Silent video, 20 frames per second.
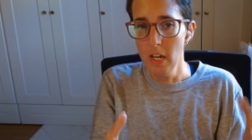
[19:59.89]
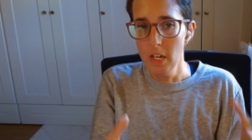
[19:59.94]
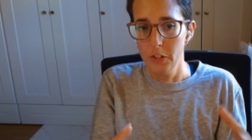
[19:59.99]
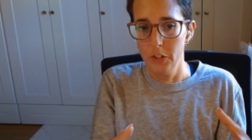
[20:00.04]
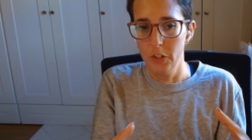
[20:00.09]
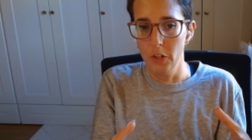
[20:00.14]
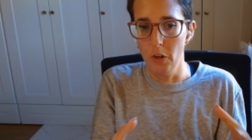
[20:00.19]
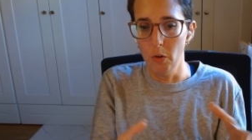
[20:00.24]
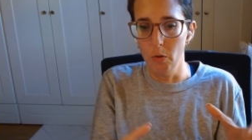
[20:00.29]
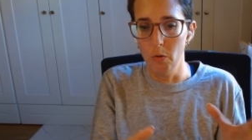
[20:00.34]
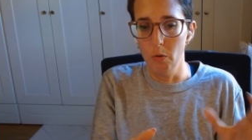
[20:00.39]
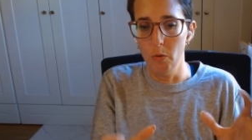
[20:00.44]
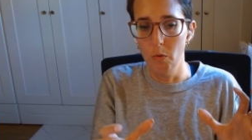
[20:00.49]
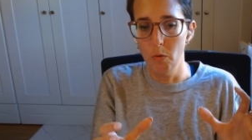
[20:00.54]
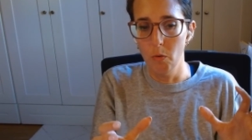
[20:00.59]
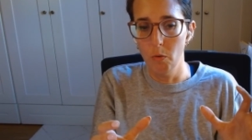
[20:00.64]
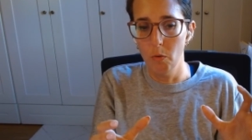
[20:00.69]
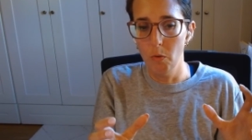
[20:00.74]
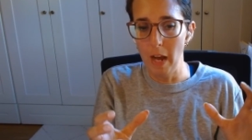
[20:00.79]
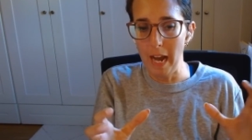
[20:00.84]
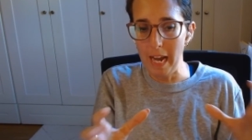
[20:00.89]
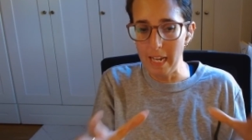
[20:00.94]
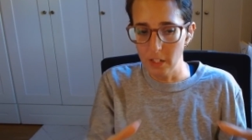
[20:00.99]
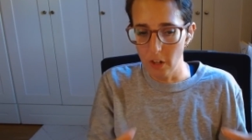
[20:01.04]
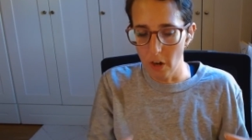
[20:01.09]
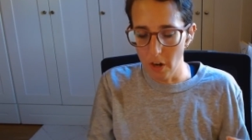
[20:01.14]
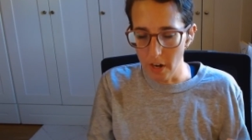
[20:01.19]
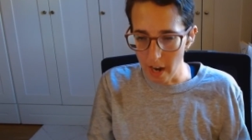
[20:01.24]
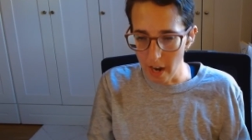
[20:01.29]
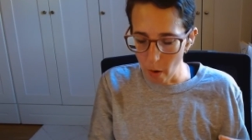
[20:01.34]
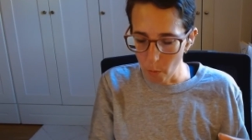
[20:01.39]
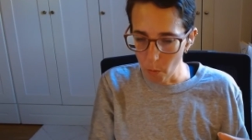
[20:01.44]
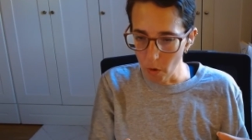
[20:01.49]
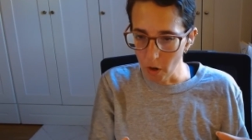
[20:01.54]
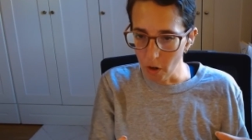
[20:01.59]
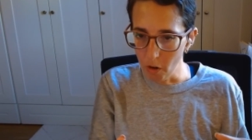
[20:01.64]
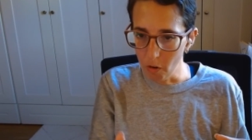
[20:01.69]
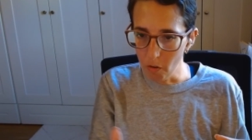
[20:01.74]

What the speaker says: So as our network